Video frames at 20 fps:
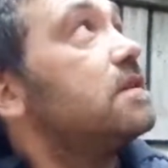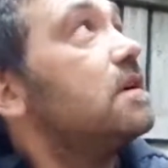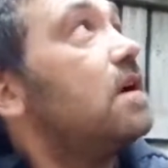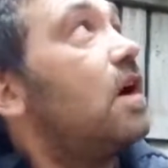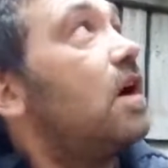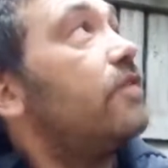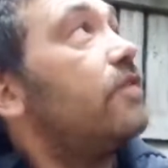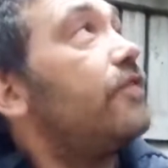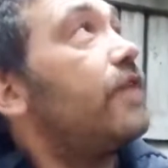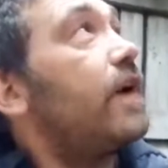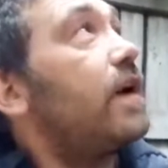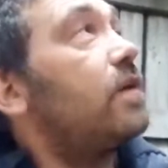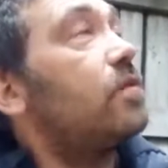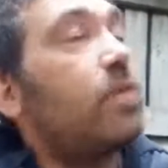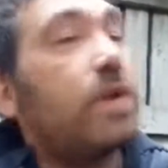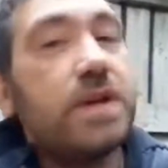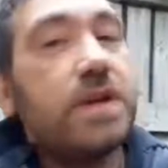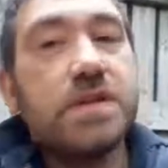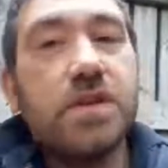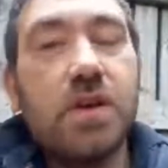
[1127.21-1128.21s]
I found when
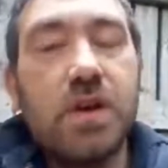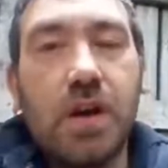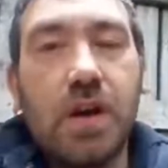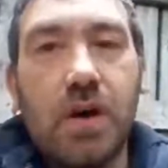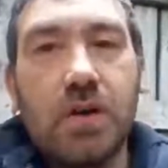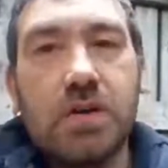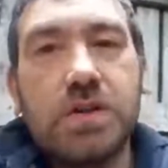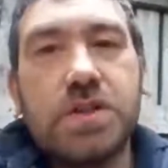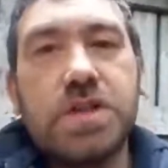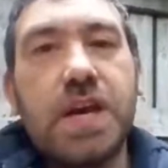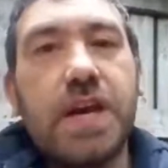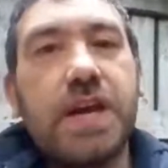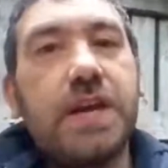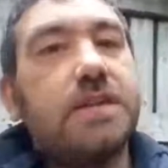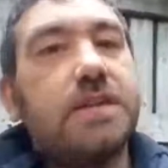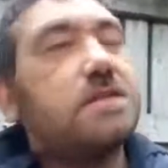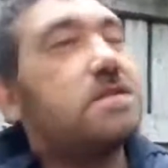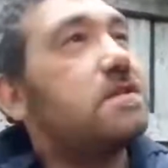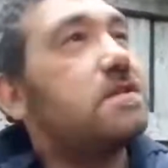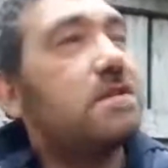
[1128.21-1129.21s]
it's on long
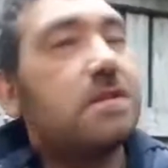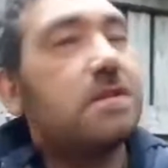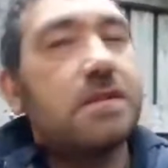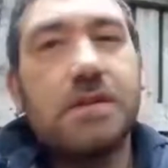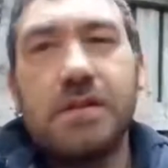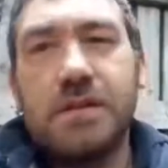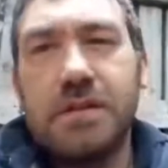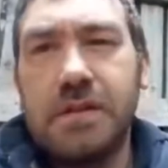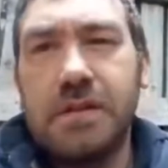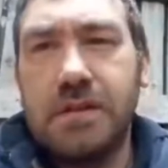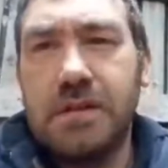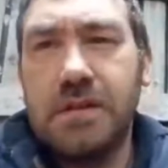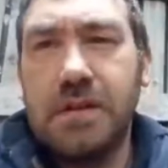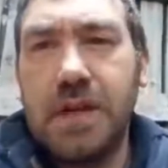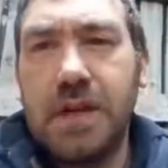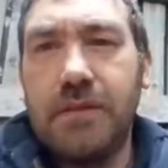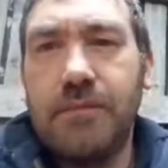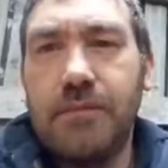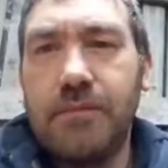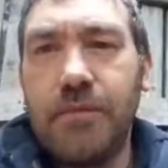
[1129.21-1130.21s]
chains
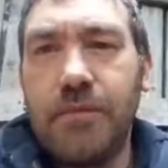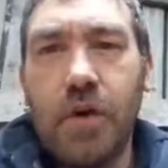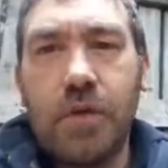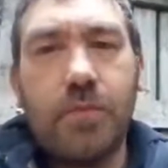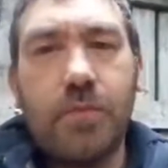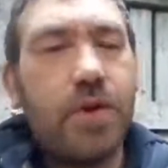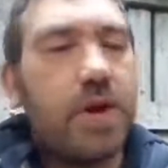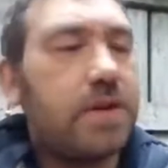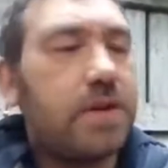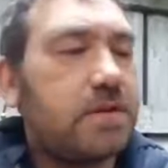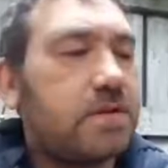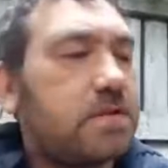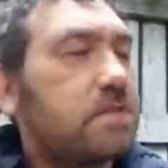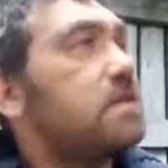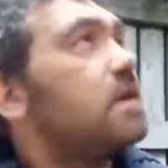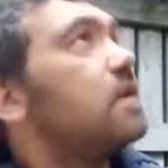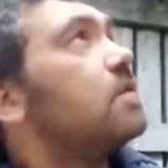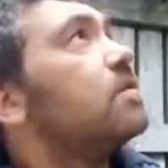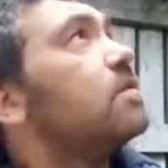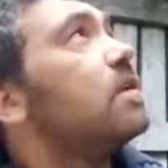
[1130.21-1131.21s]
it vibrates,
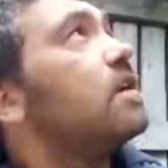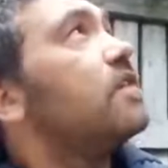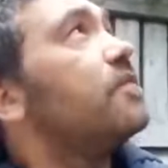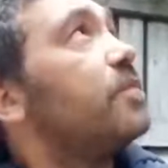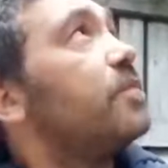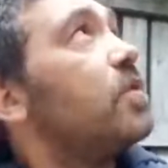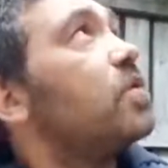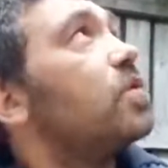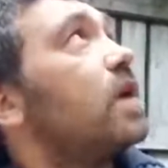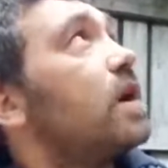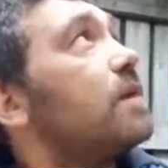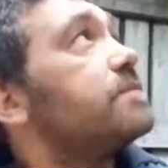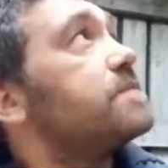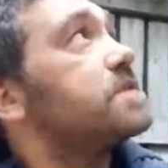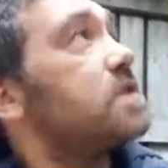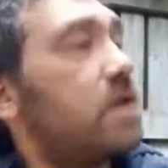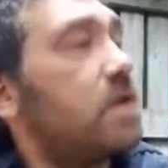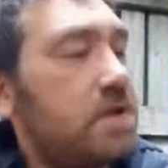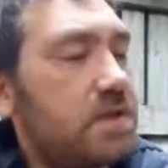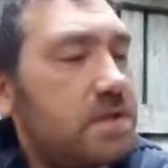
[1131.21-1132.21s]
so I pulled it up
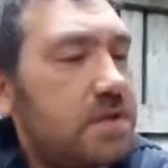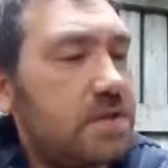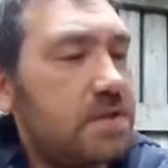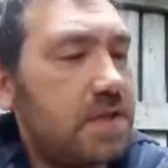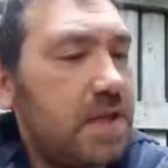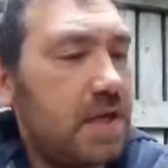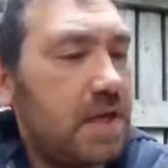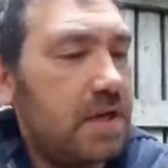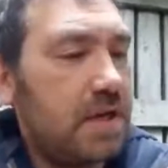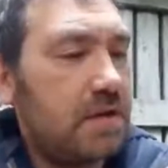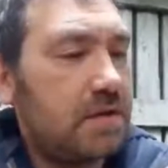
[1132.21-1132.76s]
tight to the ceiling.